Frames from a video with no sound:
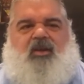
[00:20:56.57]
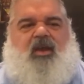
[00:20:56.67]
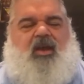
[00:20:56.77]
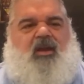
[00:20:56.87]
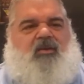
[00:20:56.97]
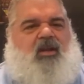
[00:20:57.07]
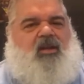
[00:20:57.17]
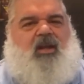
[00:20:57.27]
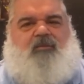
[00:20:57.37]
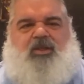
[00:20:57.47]
And I'm going to
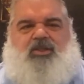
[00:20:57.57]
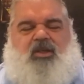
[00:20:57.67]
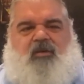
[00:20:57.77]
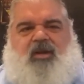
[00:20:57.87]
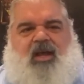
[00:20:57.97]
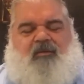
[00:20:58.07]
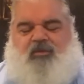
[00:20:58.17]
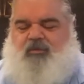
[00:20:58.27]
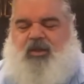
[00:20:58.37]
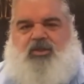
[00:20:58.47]
light up my cigar. I'm going to
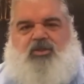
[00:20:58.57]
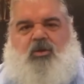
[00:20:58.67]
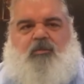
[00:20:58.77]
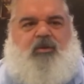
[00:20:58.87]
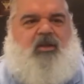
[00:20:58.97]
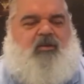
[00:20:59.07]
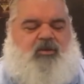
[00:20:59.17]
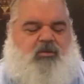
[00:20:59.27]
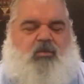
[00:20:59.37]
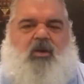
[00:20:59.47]
have my soup and
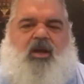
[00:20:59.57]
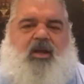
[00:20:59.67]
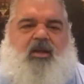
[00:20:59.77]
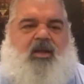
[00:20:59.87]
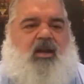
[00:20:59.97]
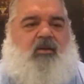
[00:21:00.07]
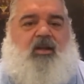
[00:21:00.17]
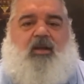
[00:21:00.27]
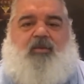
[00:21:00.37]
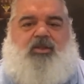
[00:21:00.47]
some wine, and I'm going
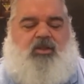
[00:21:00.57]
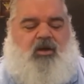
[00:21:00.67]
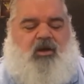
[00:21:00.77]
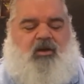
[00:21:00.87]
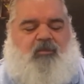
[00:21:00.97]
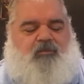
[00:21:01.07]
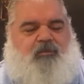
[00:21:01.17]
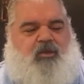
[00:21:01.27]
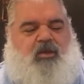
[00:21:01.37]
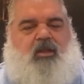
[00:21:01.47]
to light my cigar
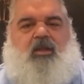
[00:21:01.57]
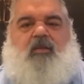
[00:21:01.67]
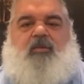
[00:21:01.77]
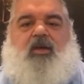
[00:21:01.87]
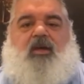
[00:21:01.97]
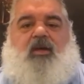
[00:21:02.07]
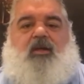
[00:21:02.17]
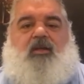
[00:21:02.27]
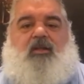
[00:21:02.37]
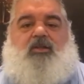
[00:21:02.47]
up. Let me uh,
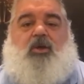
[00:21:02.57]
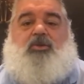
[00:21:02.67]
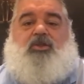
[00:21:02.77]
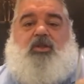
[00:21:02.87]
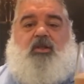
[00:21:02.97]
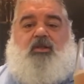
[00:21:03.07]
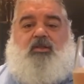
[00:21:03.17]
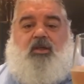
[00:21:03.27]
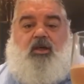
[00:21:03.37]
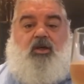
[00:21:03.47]
toast to,
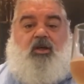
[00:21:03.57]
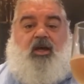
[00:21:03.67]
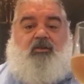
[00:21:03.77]
to good health